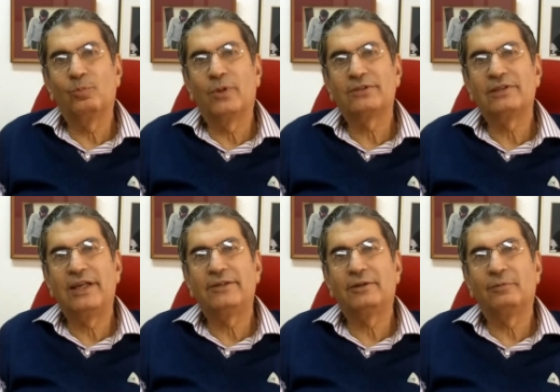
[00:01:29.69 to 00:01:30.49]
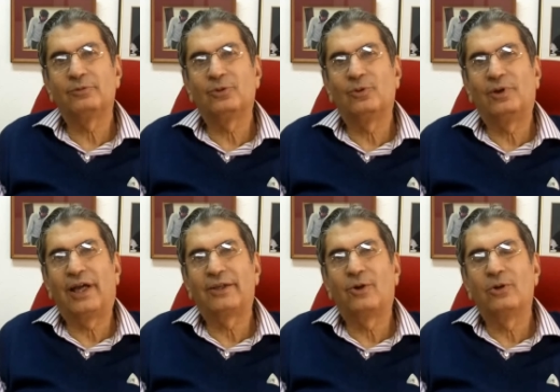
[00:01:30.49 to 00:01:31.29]
much later, so
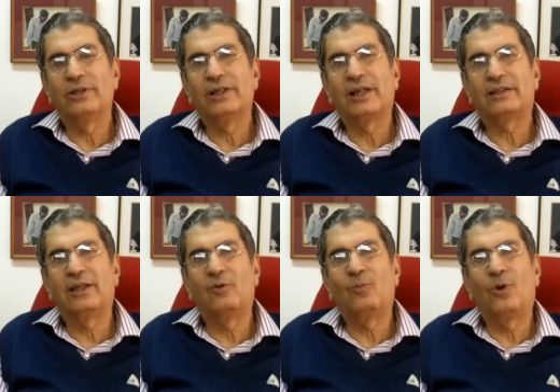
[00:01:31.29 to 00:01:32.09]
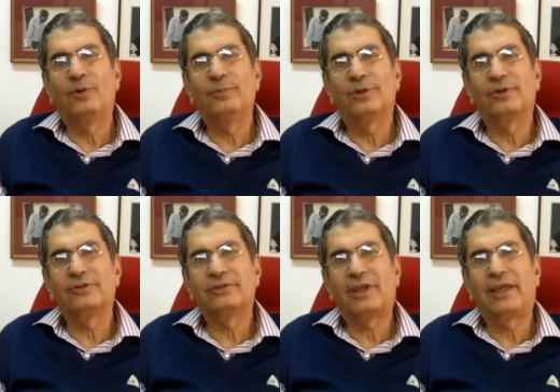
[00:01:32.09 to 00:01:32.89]
I called it Lucknow boy
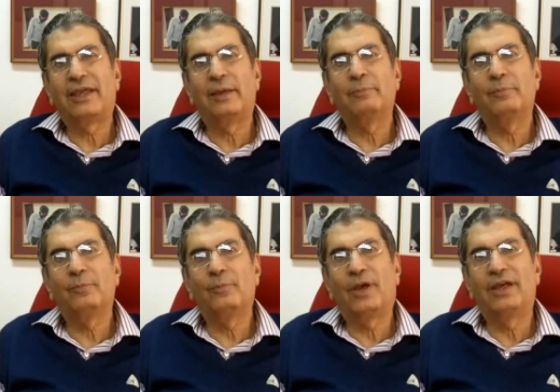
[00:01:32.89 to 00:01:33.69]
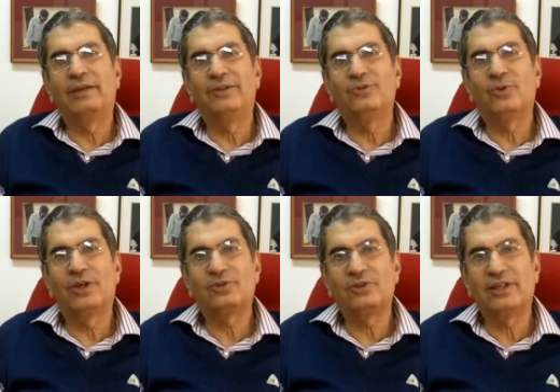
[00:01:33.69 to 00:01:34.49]
because I am, my
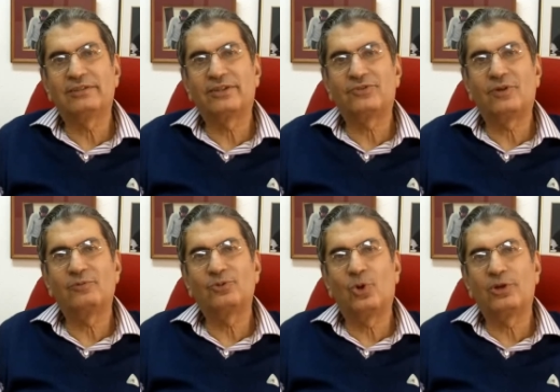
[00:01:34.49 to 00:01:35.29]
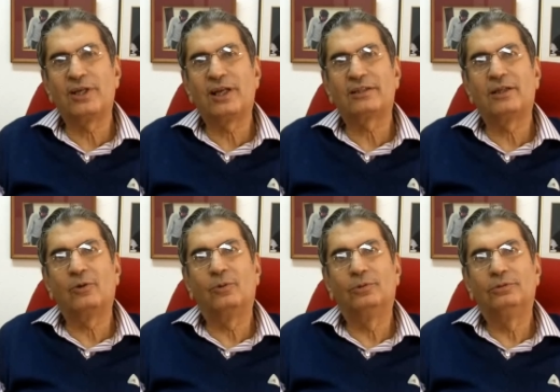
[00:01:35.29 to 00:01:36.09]
education, etc., was all in Lucknow.